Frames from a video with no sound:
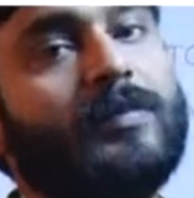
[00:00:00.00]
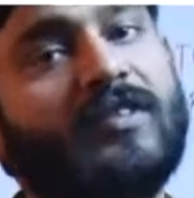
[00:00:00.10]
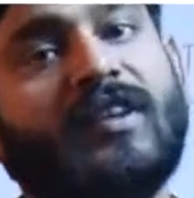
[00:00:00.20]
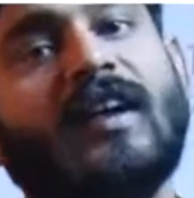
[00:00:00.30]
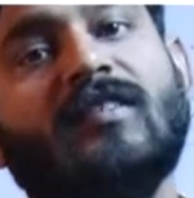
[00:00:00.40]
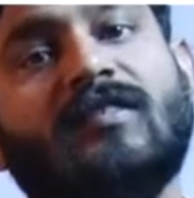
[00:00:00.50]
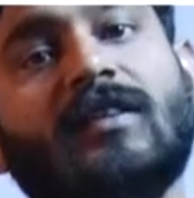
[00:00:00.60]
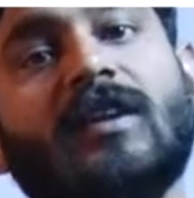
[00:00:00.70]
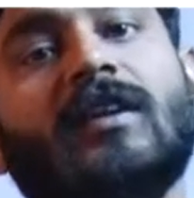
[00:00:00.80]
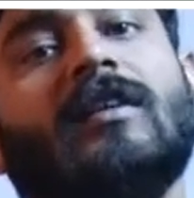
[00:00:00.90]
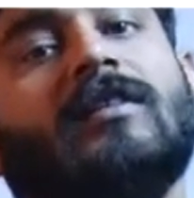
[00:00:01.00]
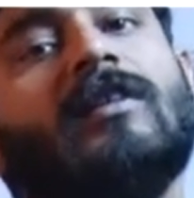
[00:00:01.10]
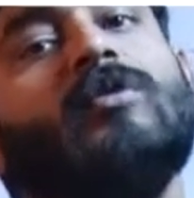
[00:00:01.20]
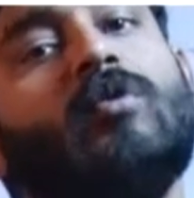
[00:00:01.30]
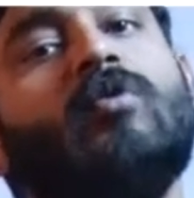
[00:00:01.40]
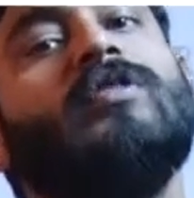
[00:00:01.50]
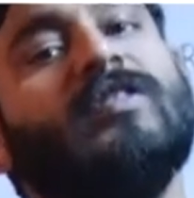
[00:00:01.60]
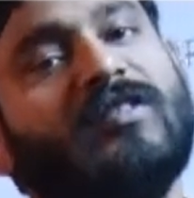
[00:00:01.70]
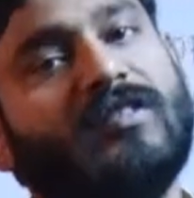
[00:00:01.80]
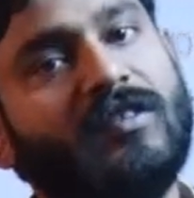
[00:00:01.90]
precisely the load
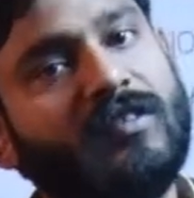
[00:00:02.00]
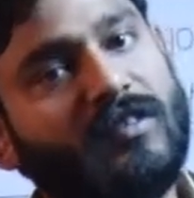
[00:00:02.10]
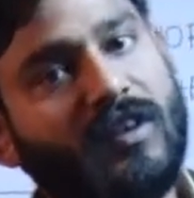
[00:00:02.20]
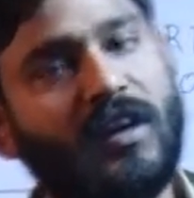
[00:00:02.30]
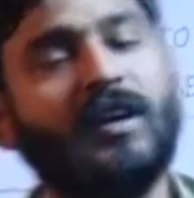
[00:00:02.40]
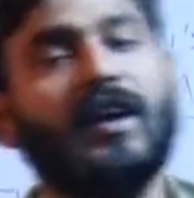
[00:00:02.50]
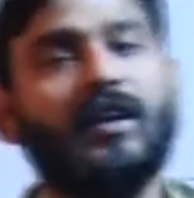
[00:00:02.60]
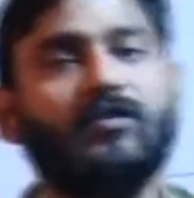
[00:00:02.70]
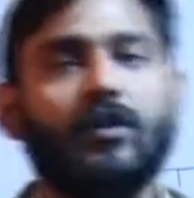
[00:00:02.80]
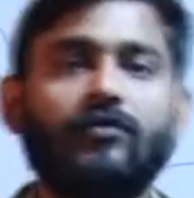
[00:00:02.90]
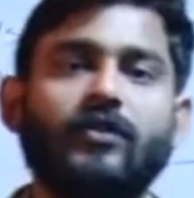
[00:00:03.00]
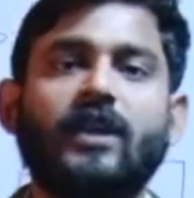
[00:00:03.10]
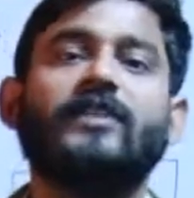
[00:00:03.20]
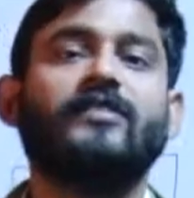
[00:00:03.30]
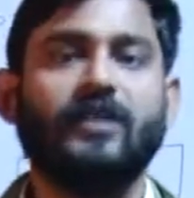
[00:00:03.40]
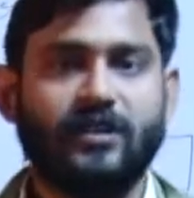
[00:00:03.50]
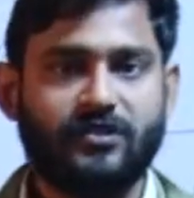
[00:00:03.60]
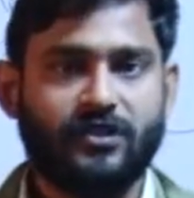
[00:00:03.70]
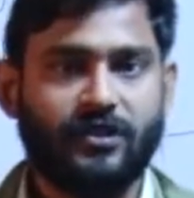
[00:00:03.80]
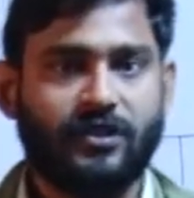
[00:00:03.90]
resistance in case of electrical
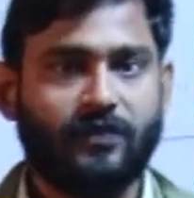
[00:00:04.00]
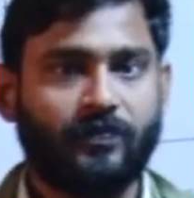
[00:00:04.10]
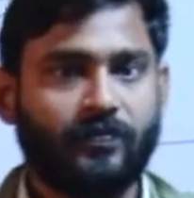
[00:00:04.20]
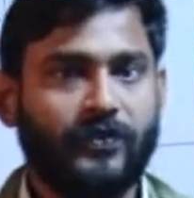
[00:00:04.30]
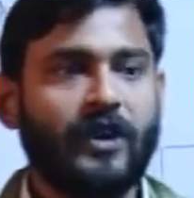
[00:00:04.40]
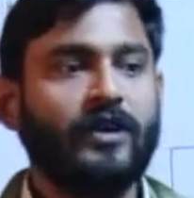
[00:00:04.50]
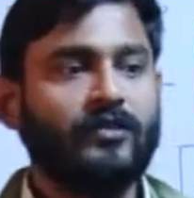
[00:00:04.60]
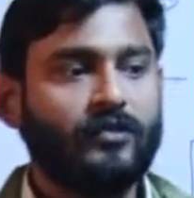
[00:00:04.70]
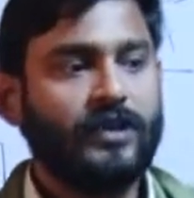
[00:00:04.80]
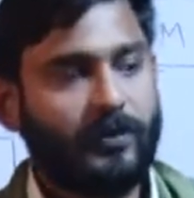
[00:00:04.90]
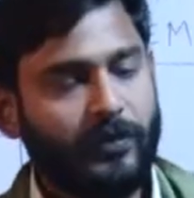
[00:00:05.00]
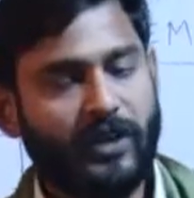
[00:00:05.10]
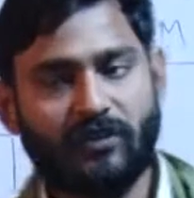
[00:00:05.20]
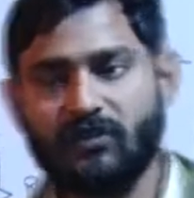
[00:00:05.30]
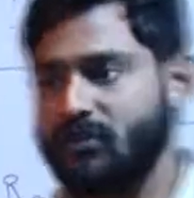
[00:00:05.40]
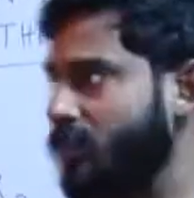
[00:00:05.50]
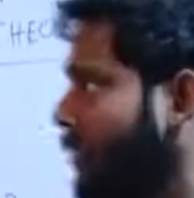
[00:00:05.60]
engineering. So, that means